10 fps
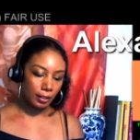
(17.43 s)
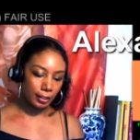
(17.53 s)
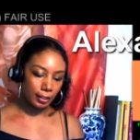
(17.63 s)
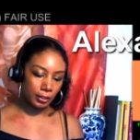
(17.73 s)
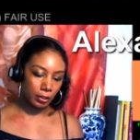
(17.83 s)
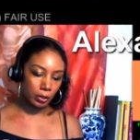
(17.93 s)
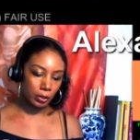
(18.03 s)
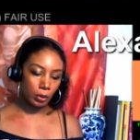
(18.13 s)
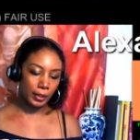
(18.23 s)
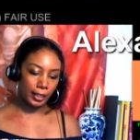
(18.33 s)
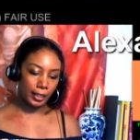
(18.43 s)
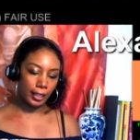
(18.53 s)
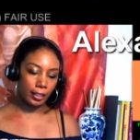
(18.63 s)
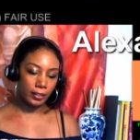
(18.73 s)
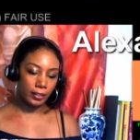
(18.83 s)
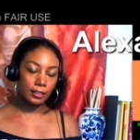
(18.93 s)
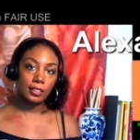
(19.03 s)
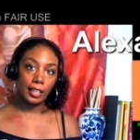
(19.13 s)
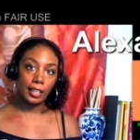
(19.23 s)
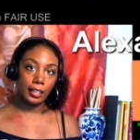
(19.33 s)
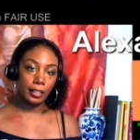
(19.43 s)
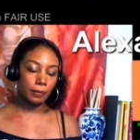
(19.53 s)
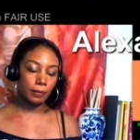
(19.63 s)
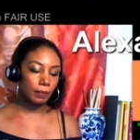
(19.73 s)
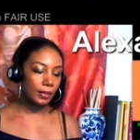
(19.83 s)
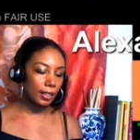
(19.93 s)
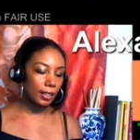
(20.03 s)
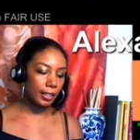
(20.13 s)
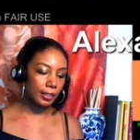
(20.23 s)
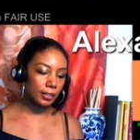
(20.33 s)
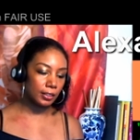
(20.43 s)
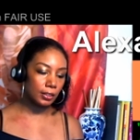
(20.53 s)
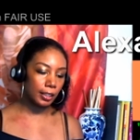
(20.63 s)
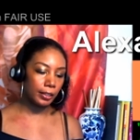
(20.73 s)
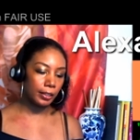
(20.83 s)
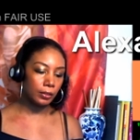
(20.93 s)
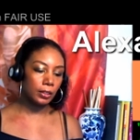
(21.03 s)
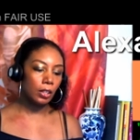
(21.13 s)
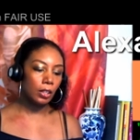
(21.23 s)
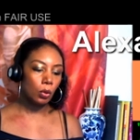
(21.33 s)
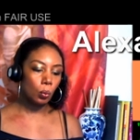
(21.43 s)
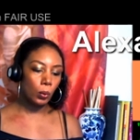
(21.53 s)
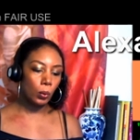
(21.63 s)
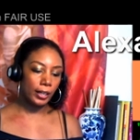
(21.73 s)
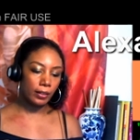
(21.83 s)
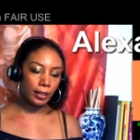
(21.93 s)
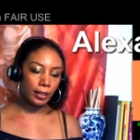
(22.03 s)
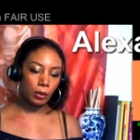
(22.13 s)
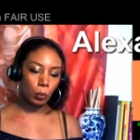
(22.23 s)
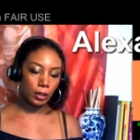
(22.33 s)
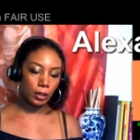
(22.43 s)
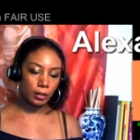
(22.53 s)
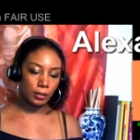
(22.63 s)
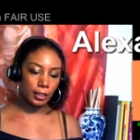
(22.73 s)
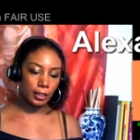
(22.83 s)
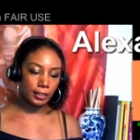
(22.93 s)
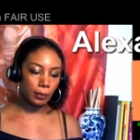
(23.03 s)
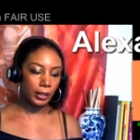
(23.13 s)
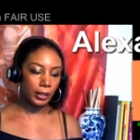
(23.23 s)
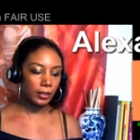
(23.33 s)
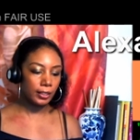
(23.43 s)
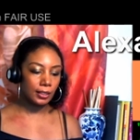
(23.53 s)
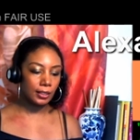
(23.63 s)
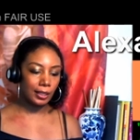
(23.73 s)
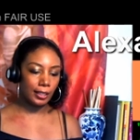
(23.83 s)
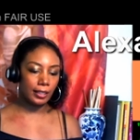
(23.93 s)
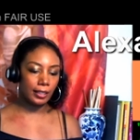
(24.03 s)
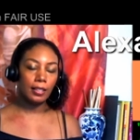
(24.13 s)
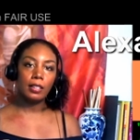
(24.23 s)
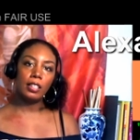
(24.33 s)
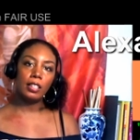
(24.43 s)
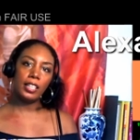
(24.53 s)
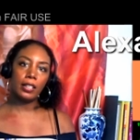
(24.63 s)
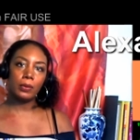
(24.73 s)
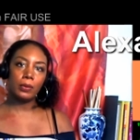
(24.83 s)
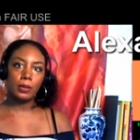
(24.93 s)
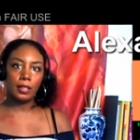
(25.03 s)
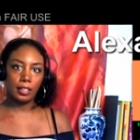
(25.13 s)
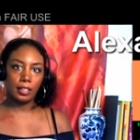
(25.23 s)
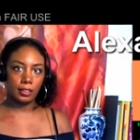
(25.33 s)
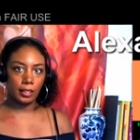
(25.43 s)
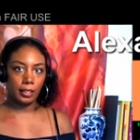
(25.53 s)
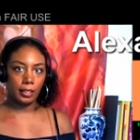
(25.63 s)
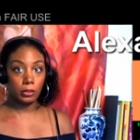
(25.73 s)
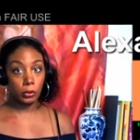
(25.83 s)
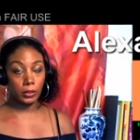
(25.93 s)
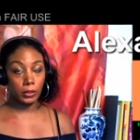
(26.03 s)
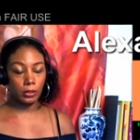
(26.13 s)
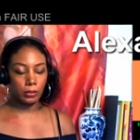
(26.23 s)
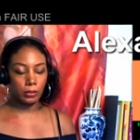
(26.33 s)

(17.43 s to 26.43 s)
It's an article by Aaron Sankin, and it's entitled, Where in the World is America's Leading Neo-Nazi Troll?